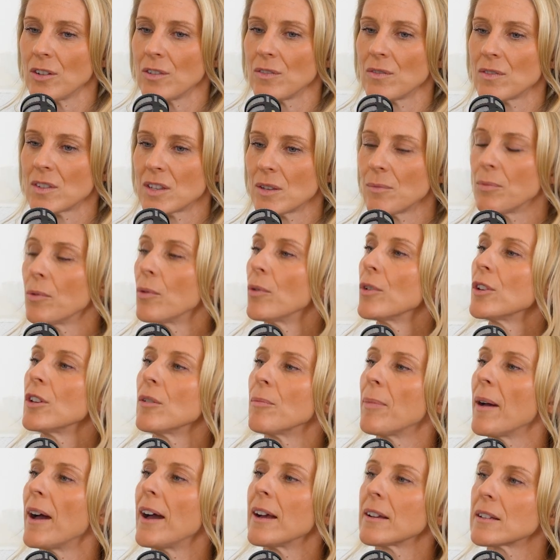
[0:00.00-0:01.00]
support your
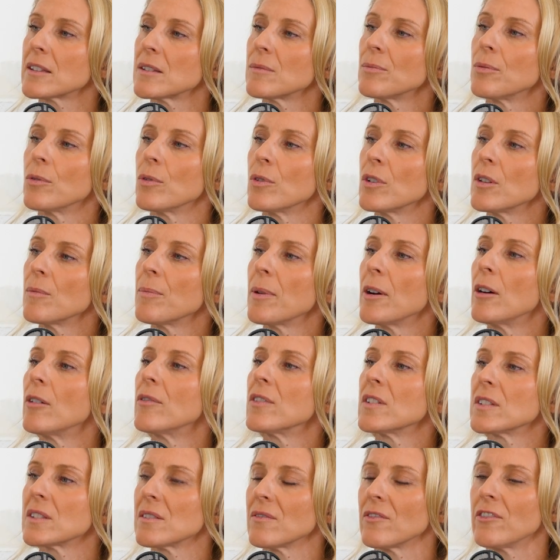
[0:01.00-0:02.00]
back, support your
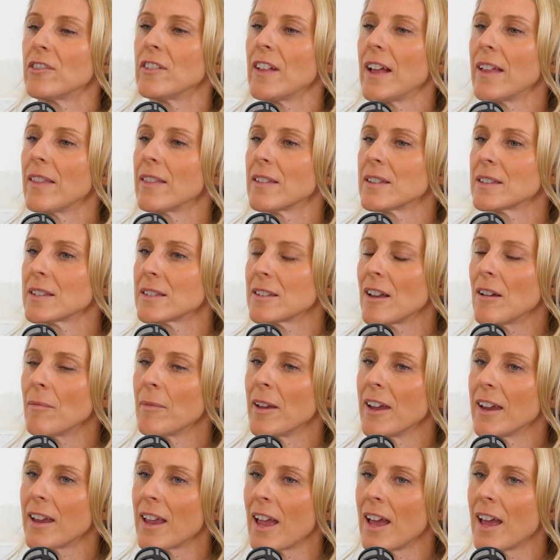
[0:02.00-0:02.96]
pelvis and flatten the stomach.